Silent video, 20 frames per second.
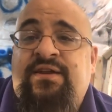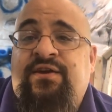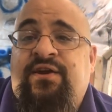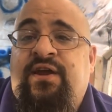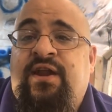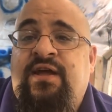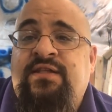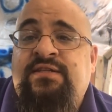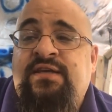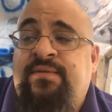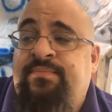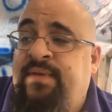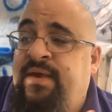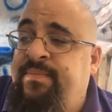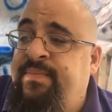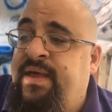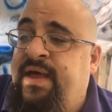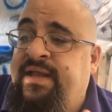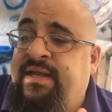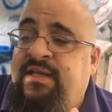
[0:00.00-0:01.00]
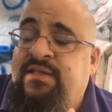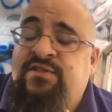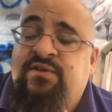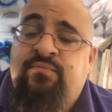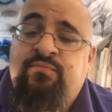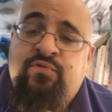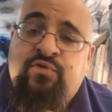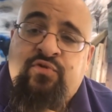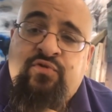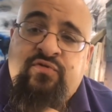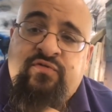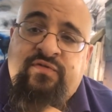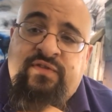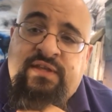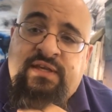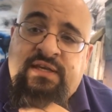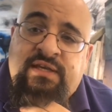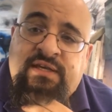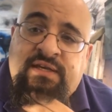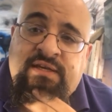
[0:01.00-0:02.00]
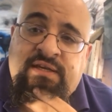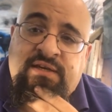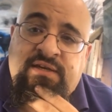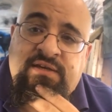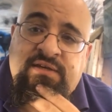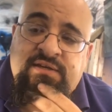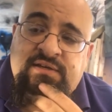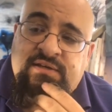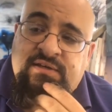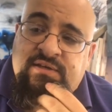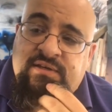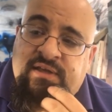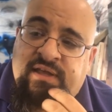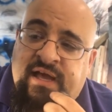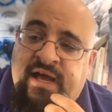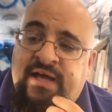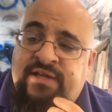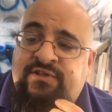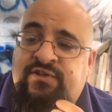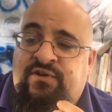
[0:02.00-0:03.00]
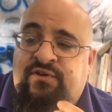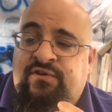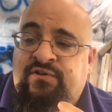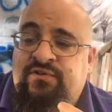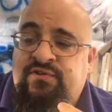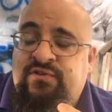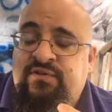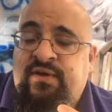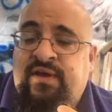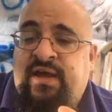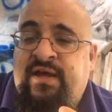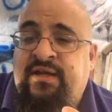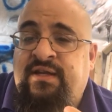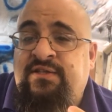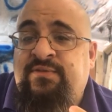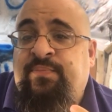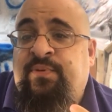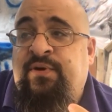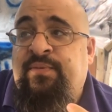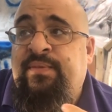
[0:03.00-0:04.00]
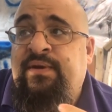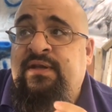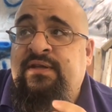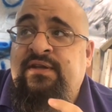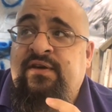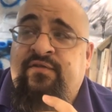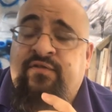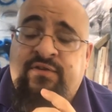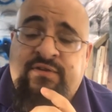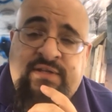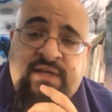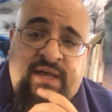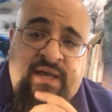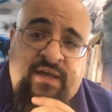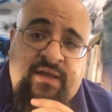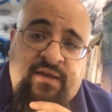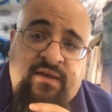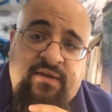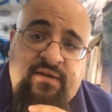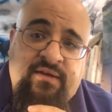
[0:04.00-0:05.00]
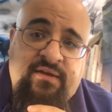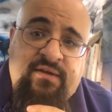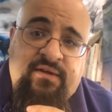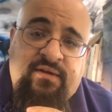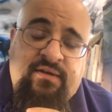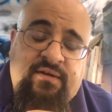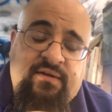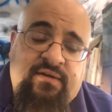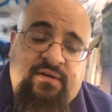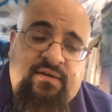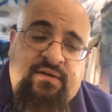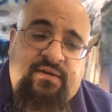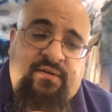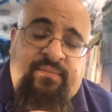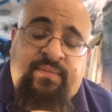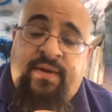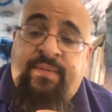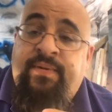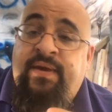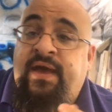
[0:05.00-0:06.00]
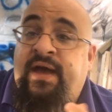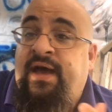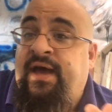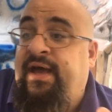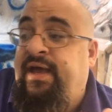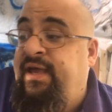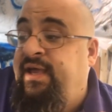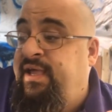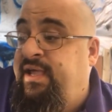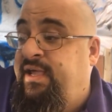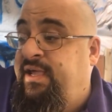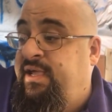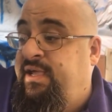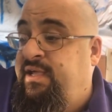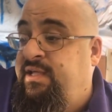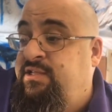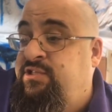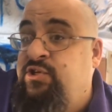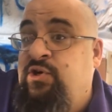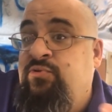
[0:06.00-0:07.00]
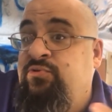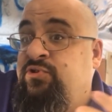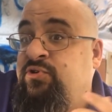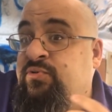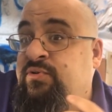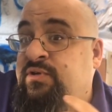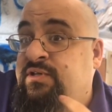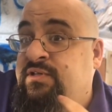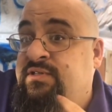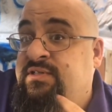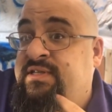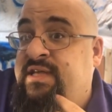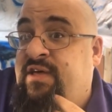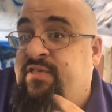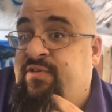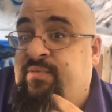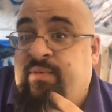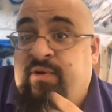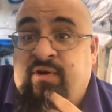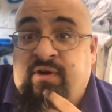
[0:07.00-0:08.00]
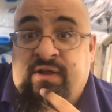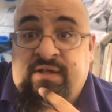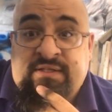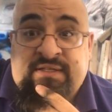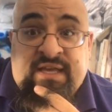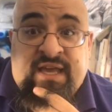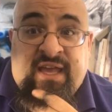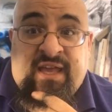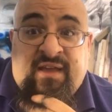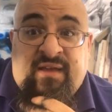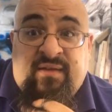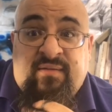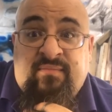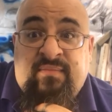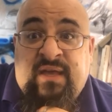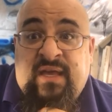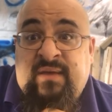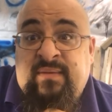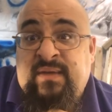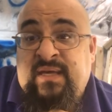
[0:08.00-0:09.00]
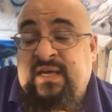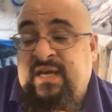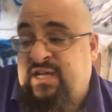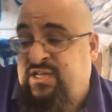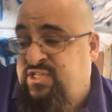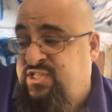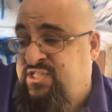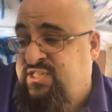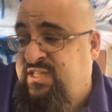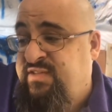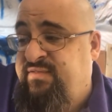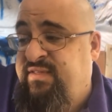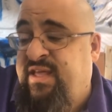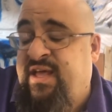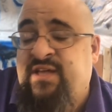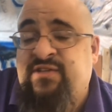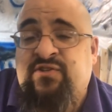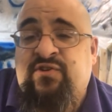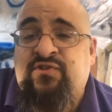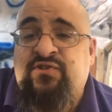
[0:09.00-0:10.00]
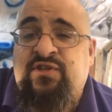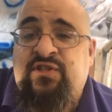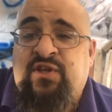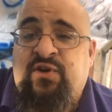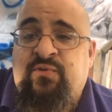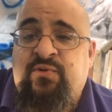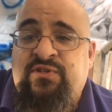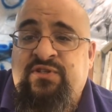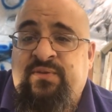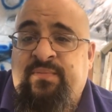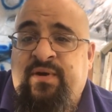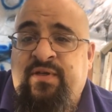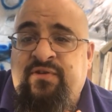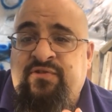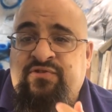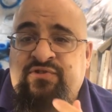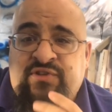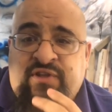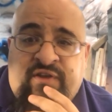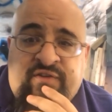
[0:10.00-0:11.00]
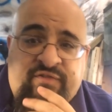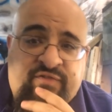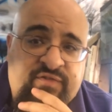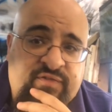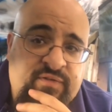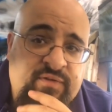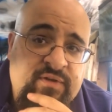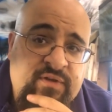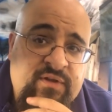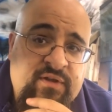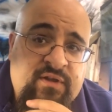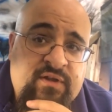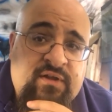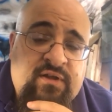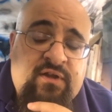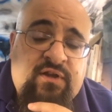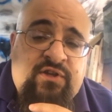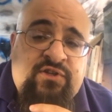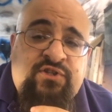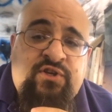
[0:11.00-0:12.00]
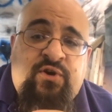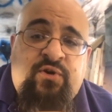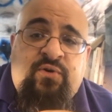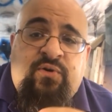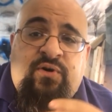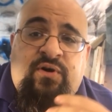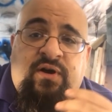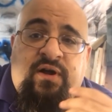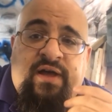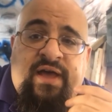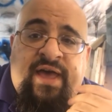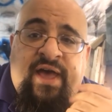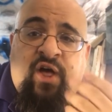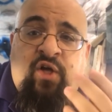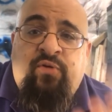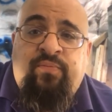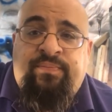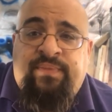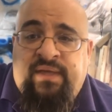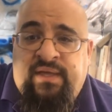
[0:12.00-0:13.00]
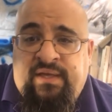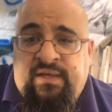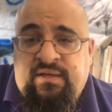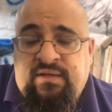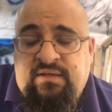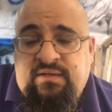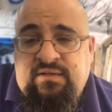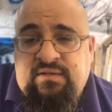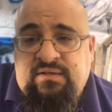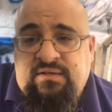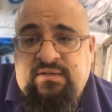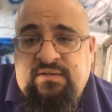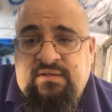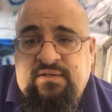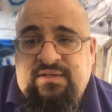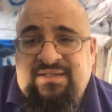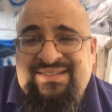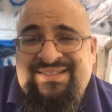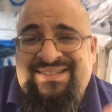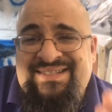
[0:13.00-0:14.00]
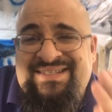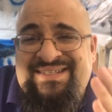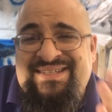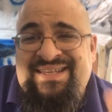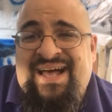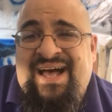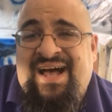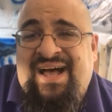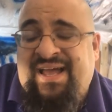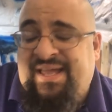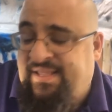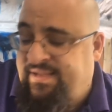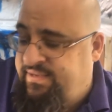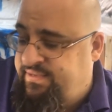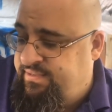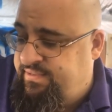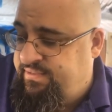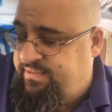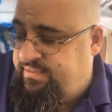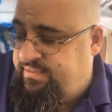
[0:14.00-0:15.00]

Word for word: not a good idea. Maybe I need to move the Oscars. I need to put them in a different tank. Maybe I don't do a South American tank. Maybe I just leave the Oscars in there with some other stuff. So help me decide